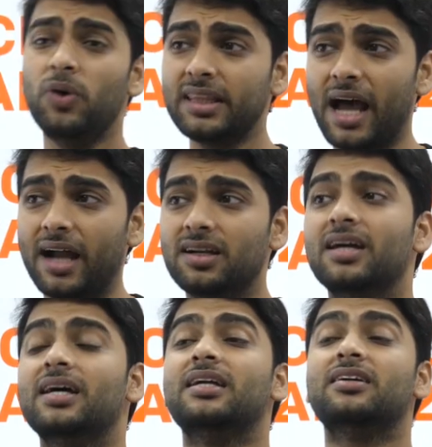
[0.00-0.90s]
With that,
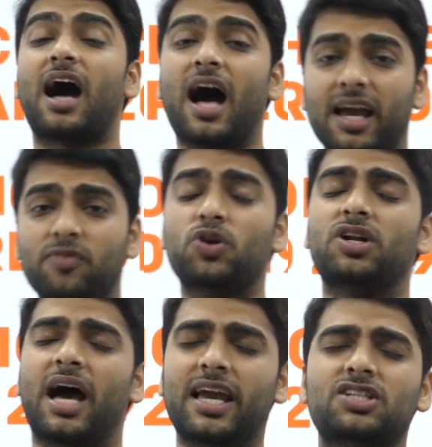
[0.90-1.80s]
I would
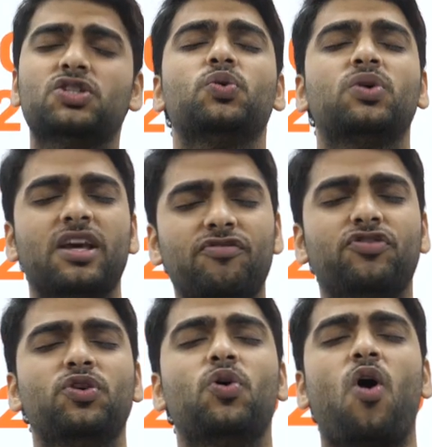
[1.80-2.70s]
like to give
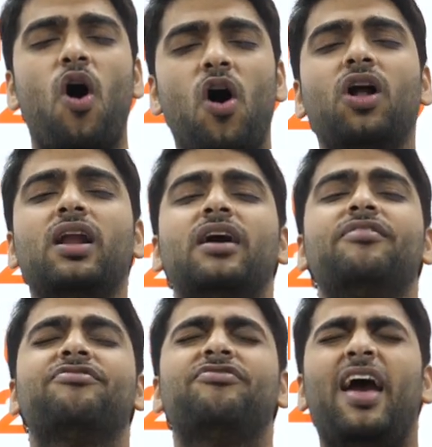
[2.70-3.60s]
you all
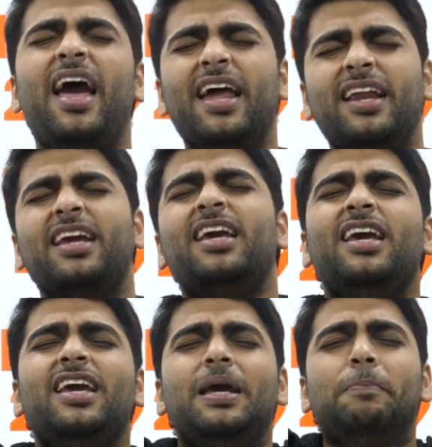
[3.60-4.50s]
a
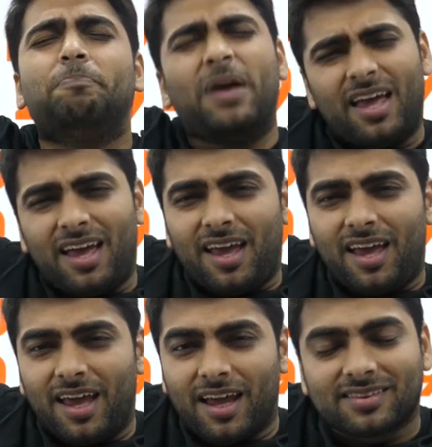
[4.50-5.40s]
very
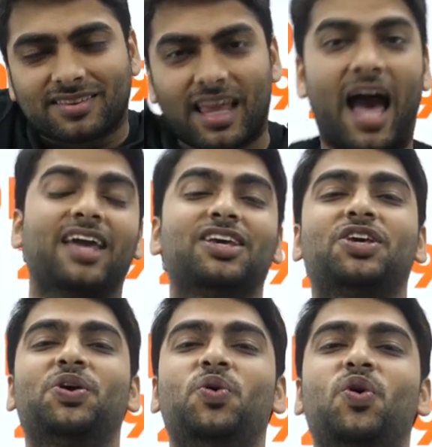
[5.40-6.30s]
big
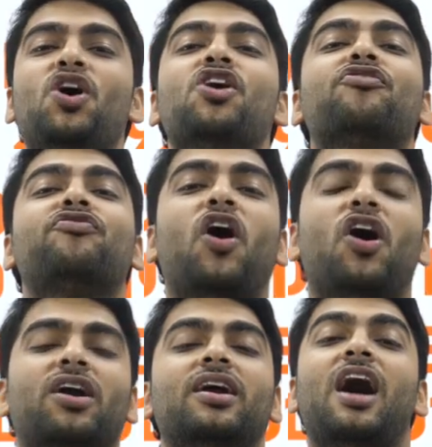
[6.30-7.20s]
thank you
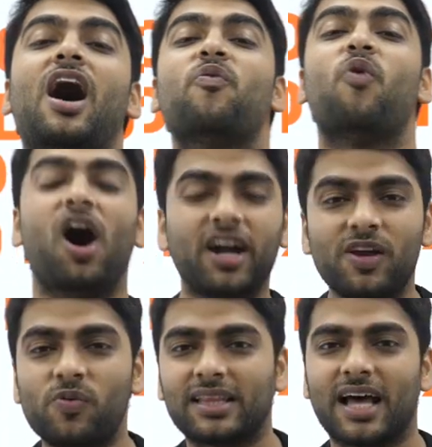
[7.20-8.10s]
for
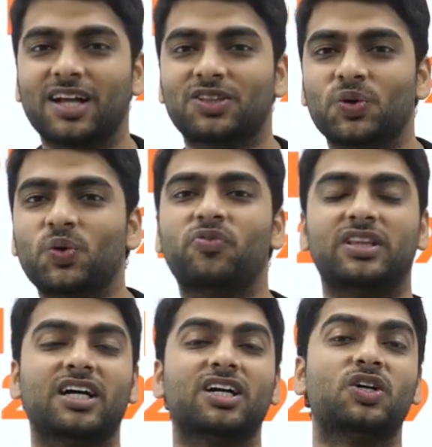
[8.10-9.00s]
awarding Vedantu
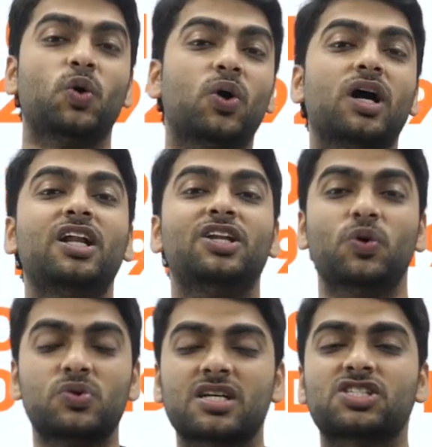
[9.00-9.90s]
with the Google
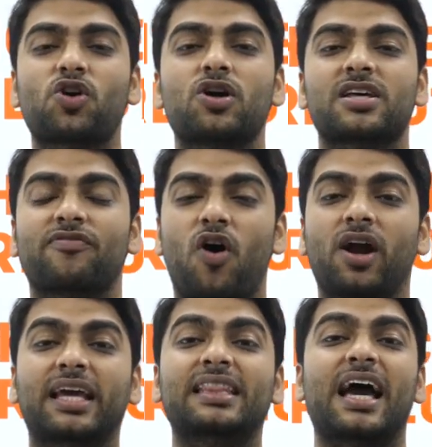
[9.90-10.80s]
User's Choice
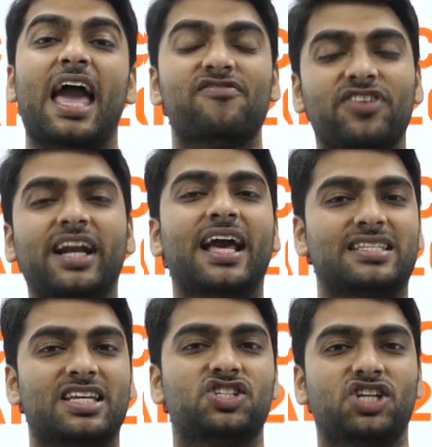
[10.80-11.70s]
Award in the Everyday
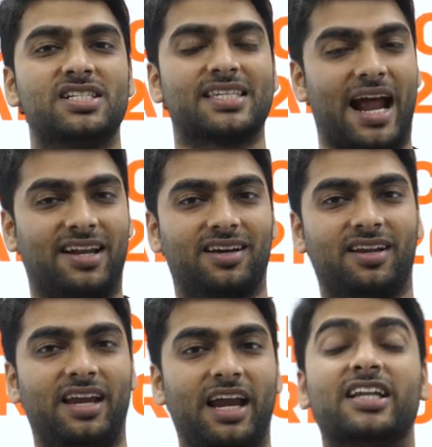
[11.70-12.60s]
Essentials
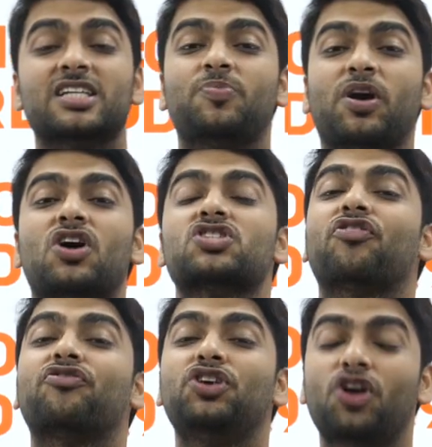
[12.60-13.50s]
category. It is because
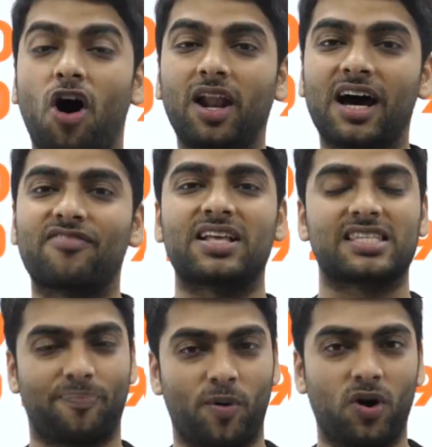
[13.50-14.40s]
of your love and
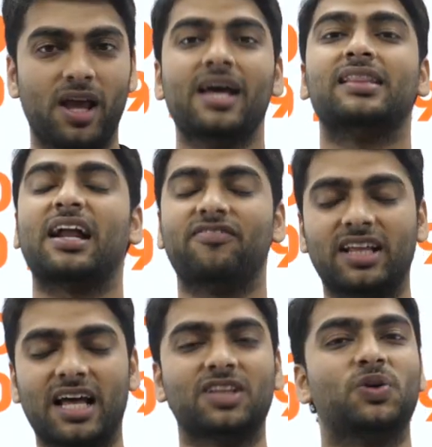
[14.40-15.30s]
support that
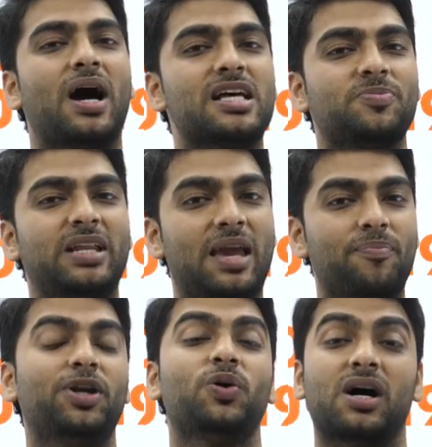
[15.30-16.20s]
Vedantu has been
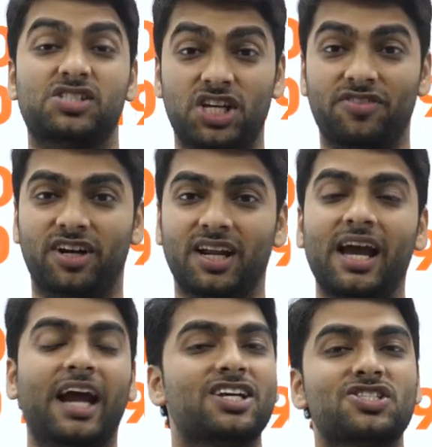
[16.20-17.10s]
able to achieve it.
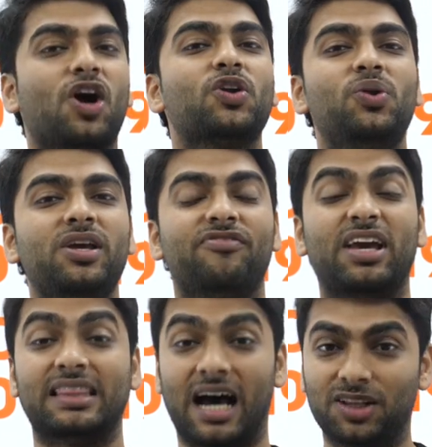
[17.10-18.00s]
It is not only
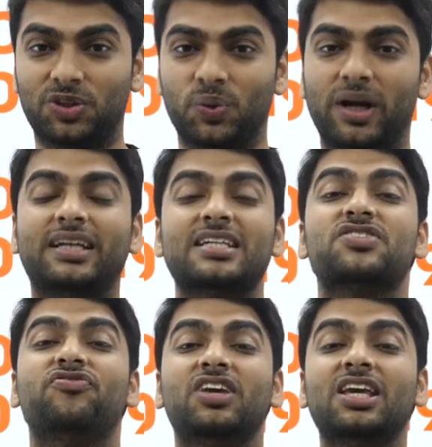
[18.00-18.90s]
Vedantu, it
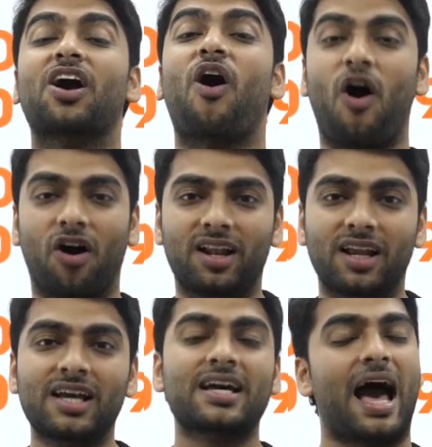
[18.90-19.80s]
is we all.
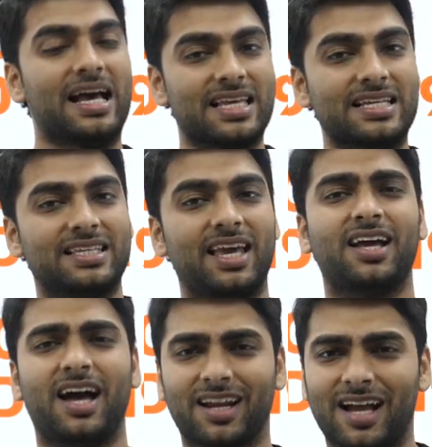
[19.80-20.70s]
As I say,
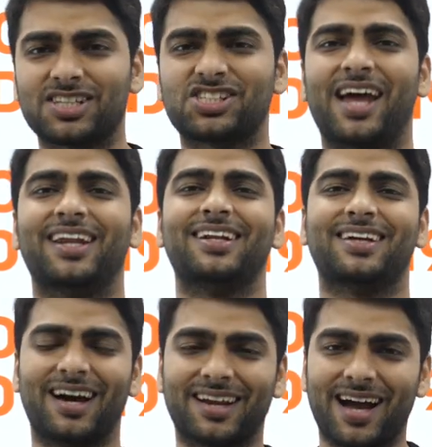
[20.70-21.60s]
ghar ka channel,
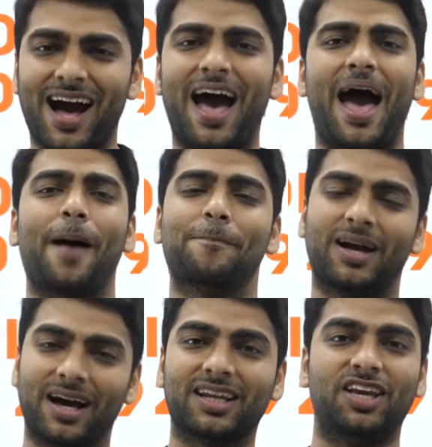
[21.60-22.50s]
ghar ka app,
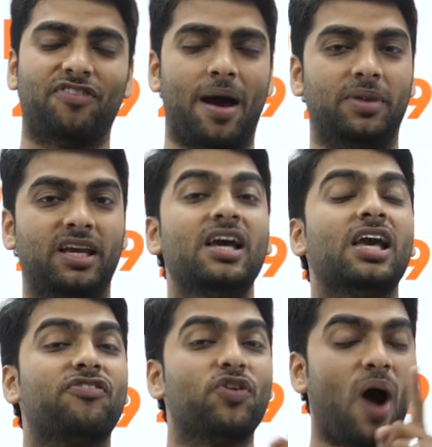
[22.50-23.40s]
ghar ki family.
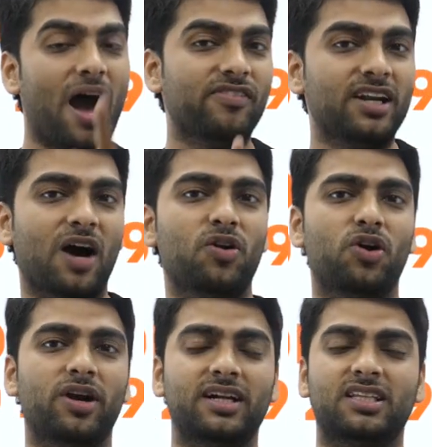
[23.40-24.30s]
If you haven't
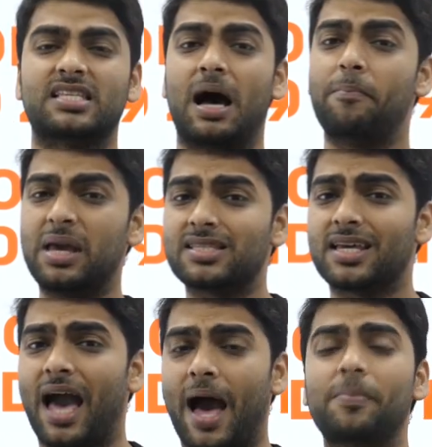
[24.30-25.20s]
downloaded this
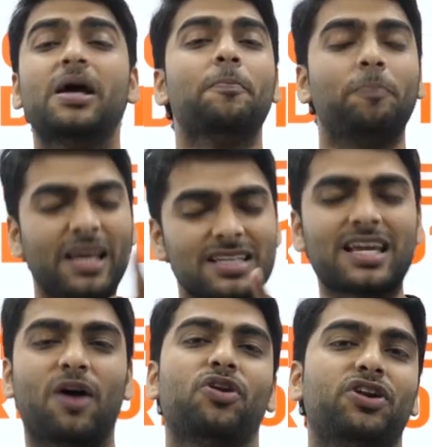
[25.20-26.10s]
amazing app, please
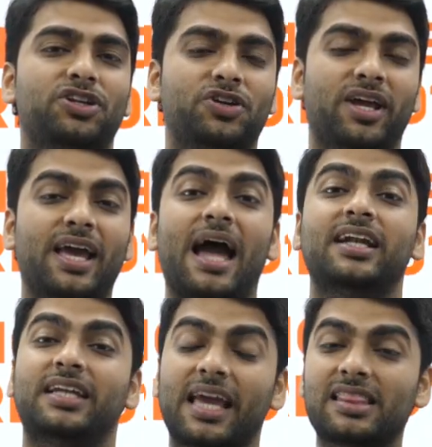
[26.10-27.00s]
download it today
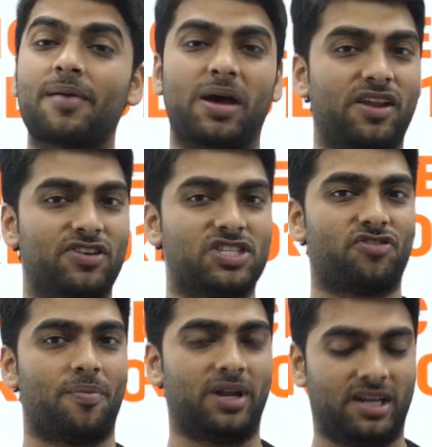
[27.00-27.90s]
and take the benefits
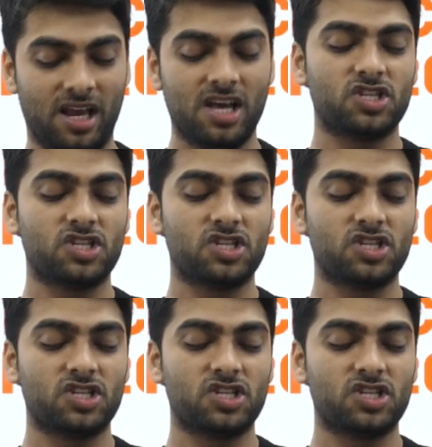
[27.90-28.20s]
from it.